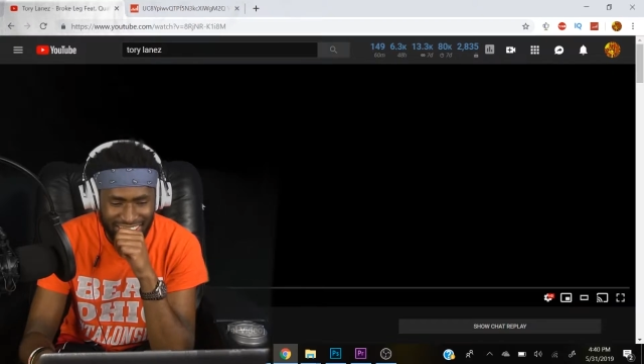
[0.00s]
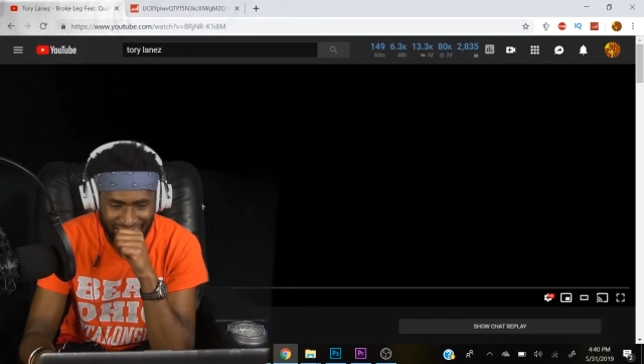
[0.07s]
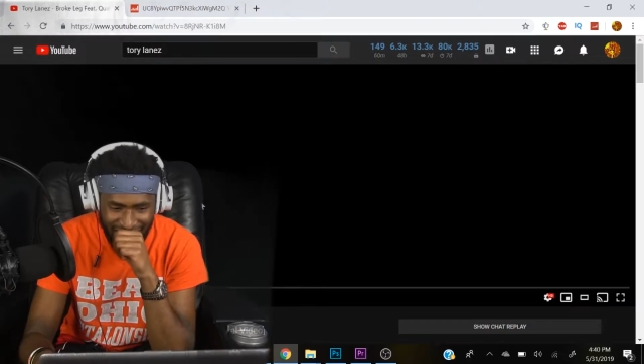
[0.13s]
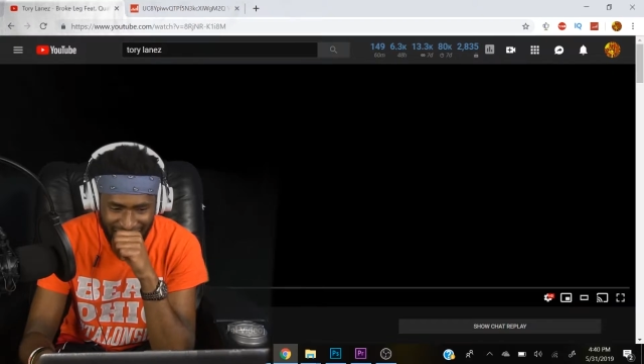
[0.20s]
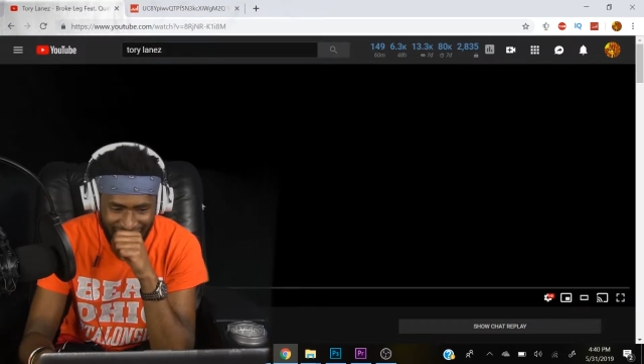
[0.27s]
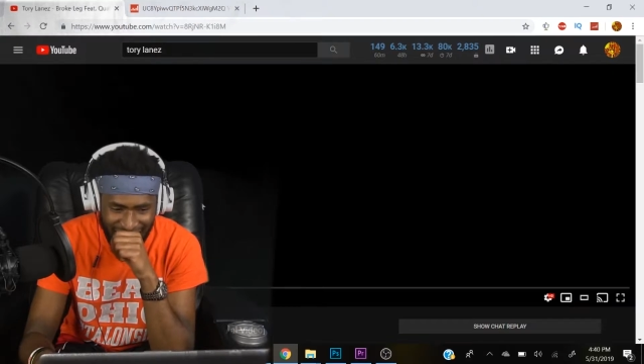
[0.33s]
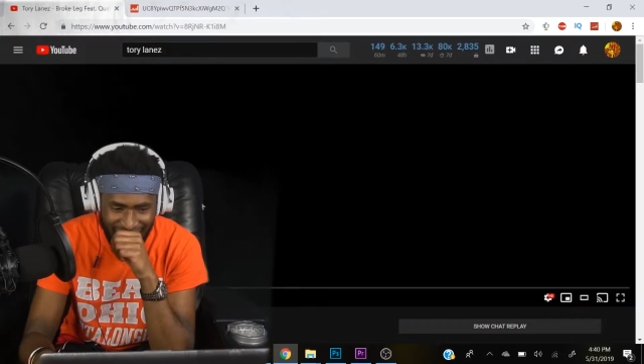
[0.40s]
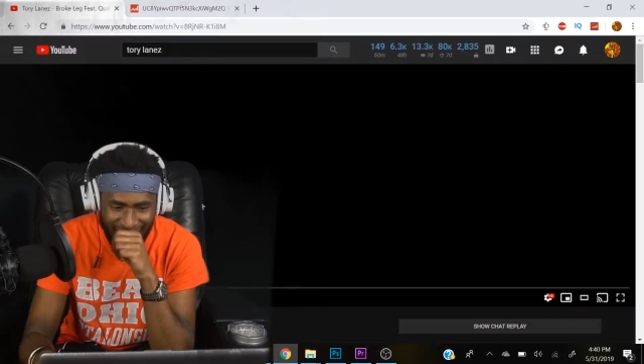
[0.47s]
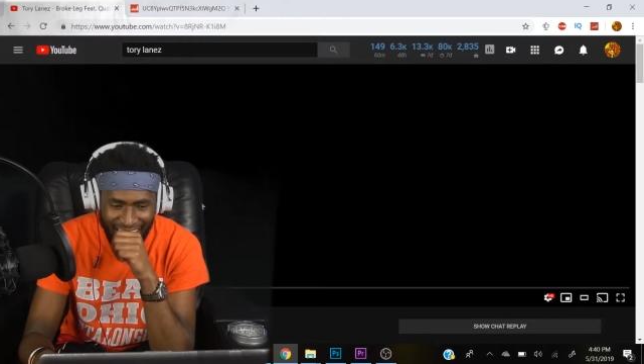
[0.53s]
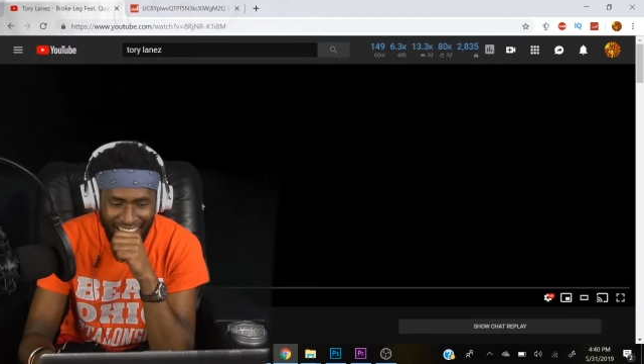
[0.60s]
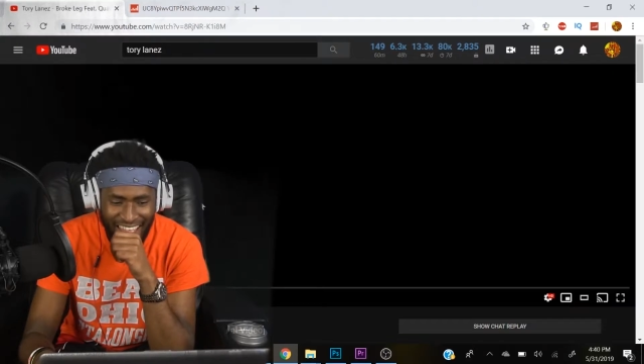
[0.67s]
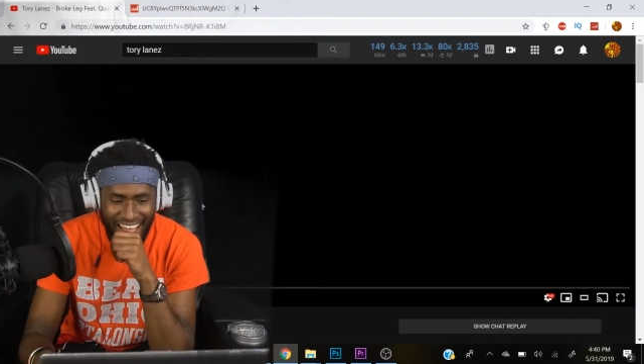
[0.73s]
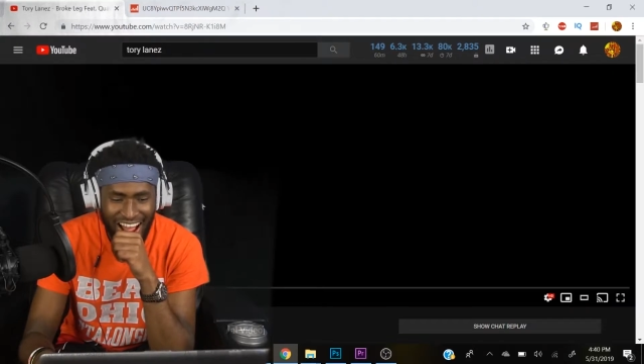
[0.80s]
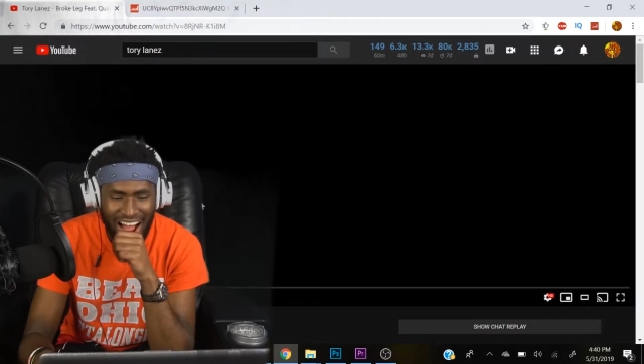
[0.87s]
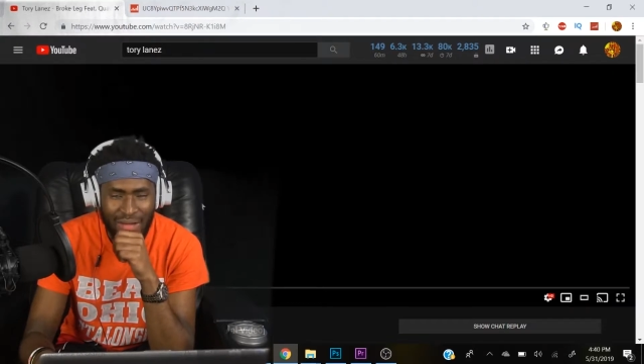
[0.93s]
I
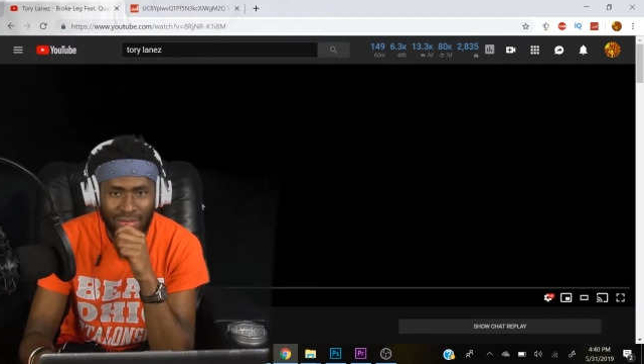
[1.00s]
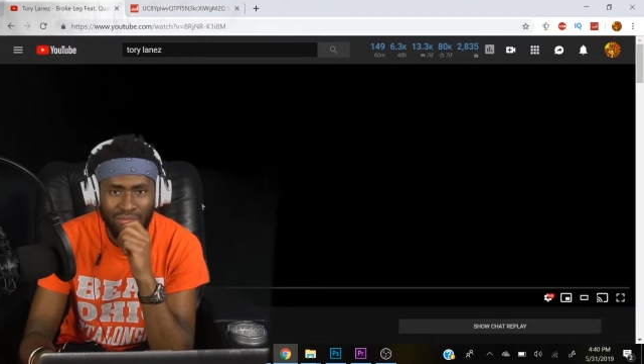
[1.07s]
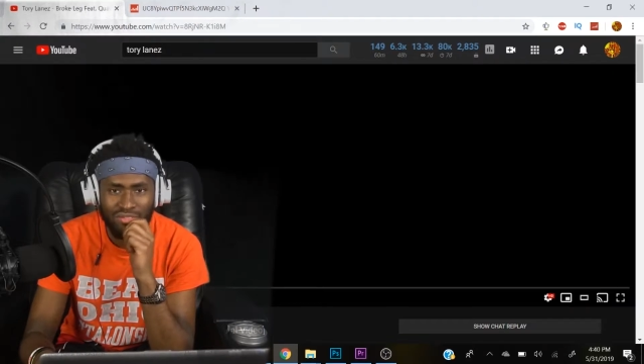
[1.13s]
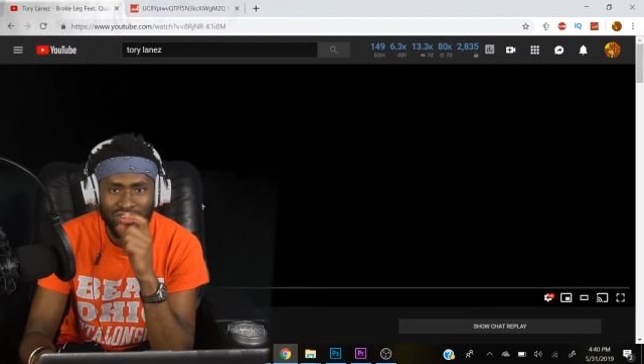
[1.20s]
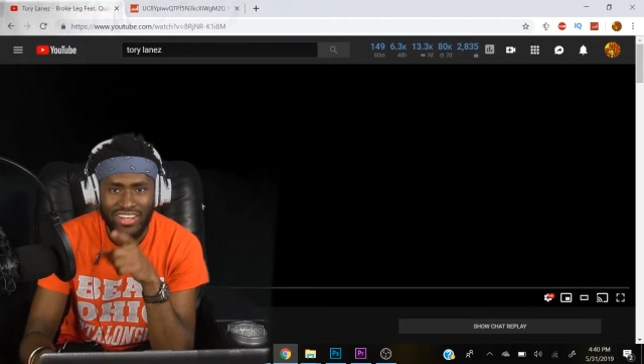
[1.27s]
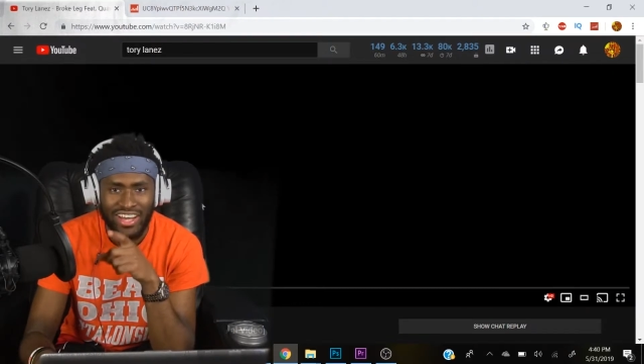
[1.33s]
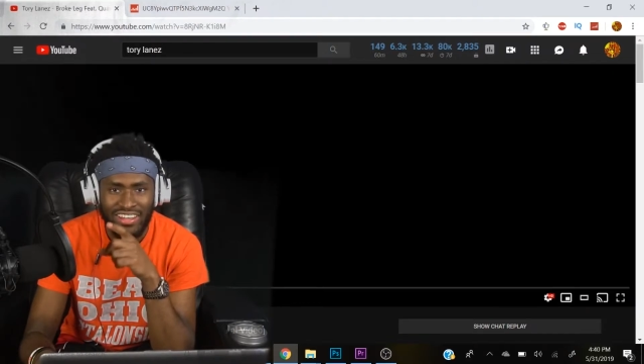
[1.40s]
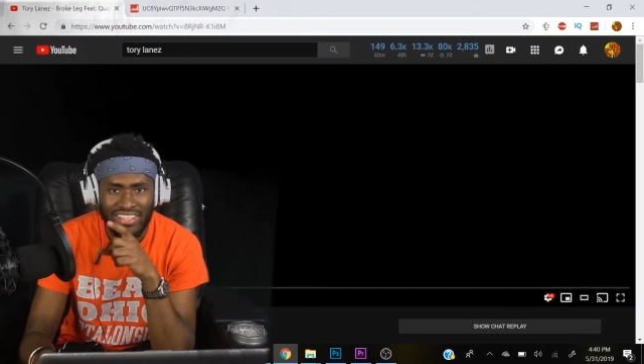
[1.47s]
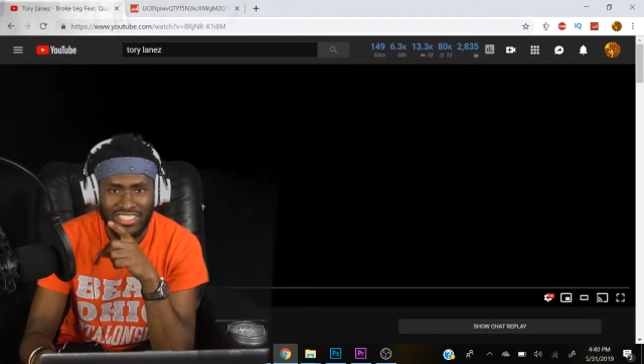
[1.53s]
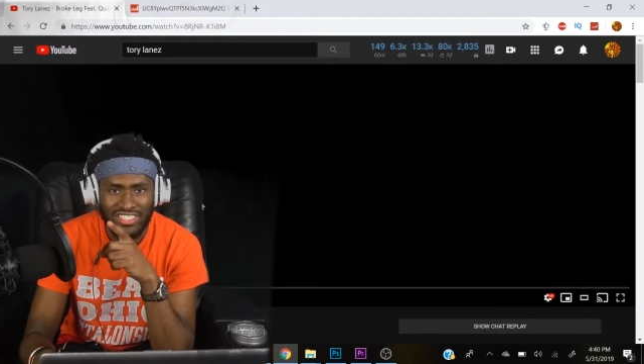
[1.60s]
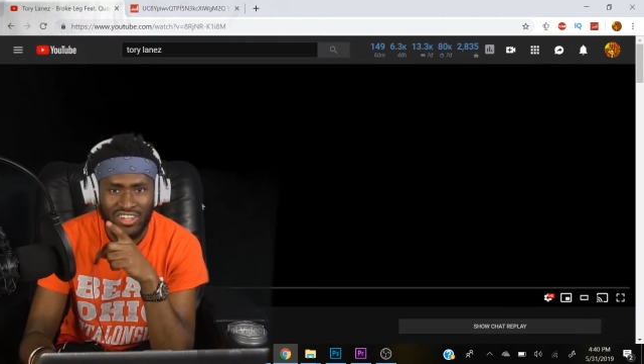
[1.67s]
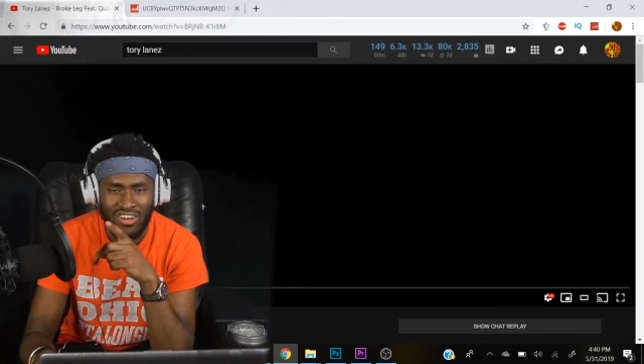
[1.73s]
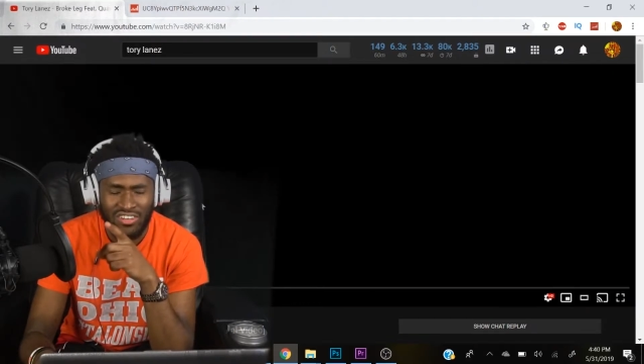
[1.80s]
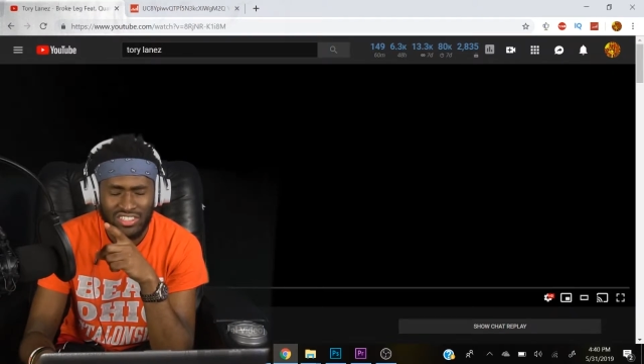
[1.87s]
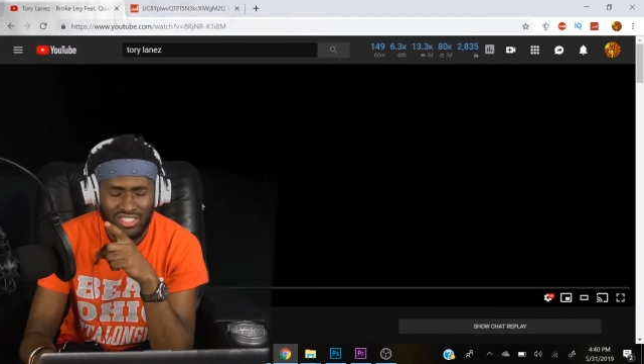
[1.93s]
remember we had the
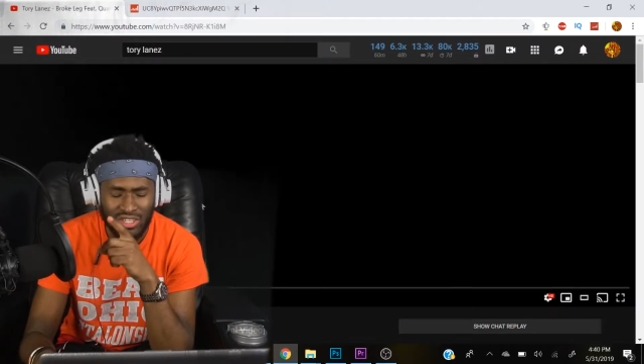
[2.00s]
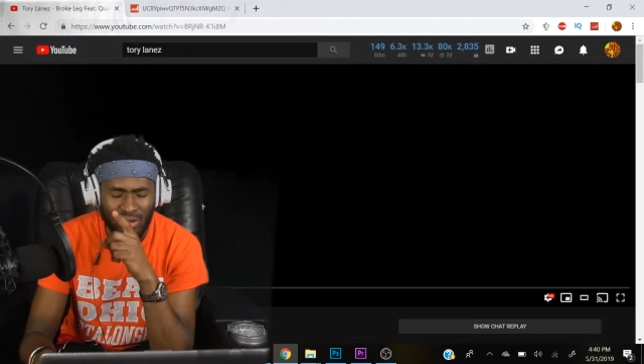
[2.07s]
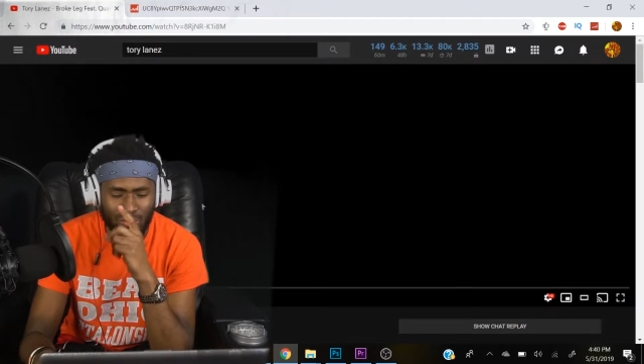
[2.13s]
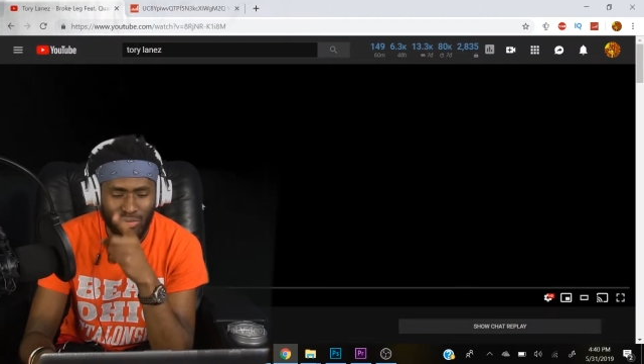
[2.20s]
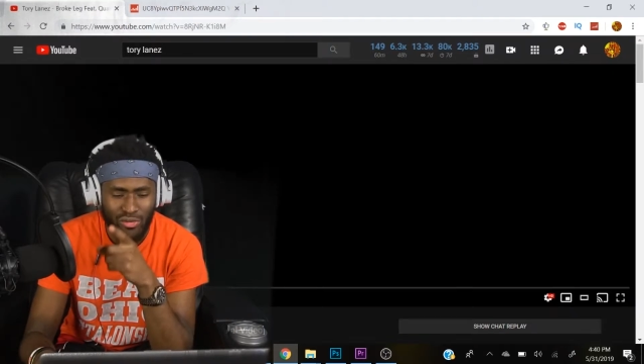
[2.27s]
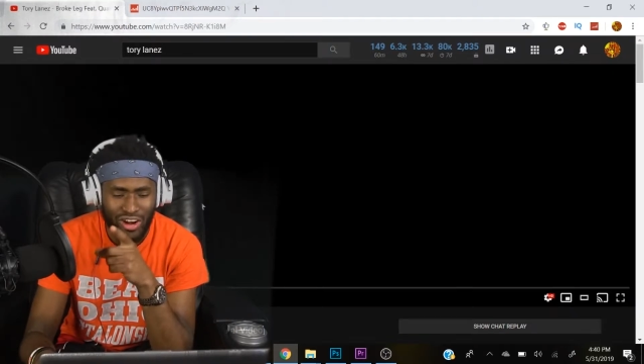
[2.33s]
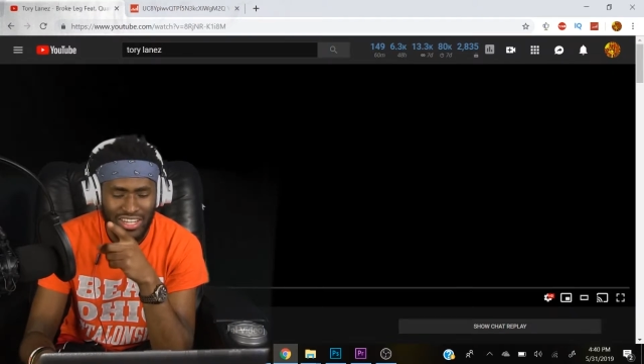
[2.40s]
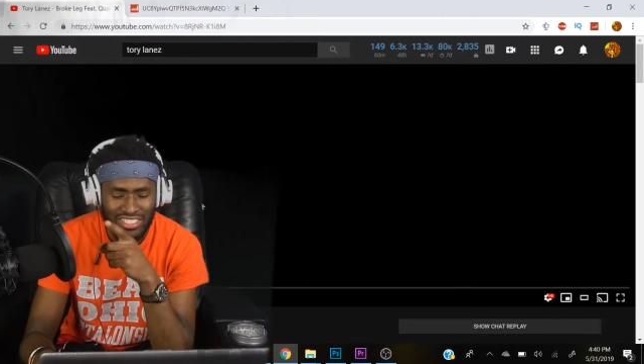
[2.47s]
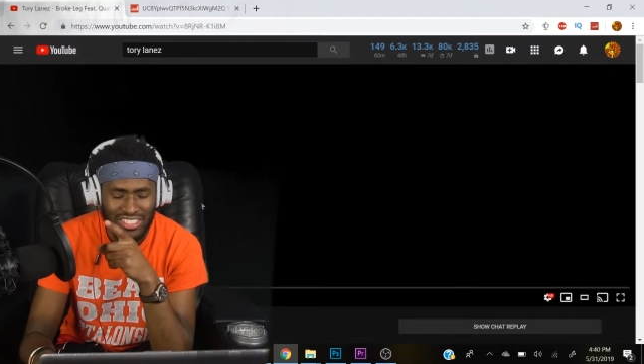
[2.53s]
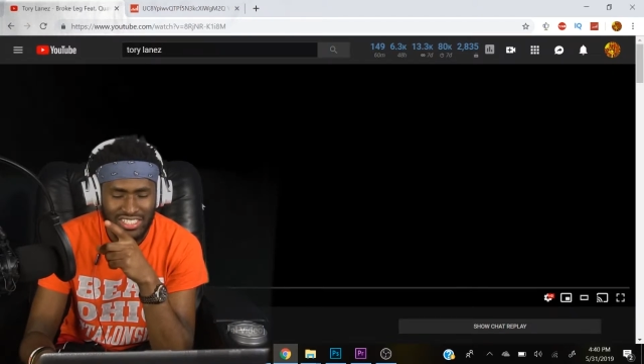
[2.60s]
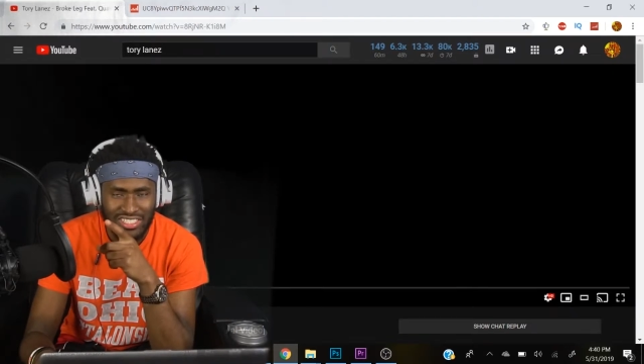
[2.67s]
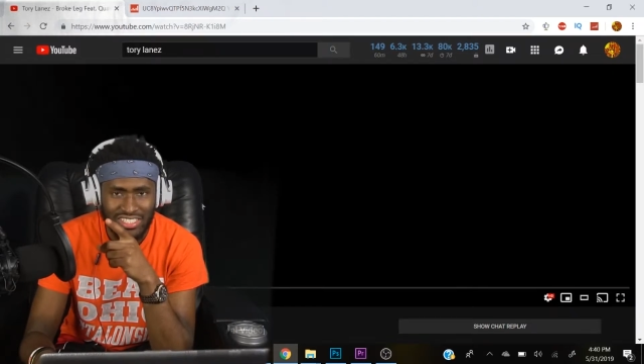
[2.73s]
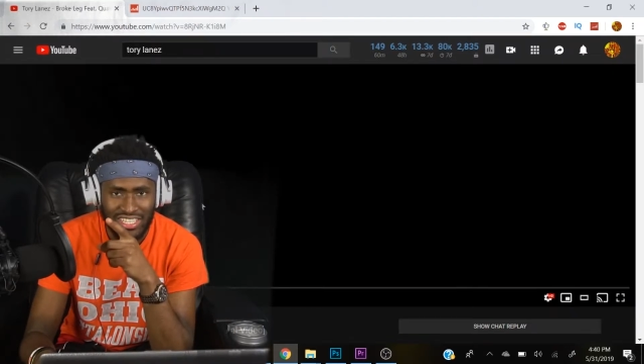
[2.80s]
song Priceless.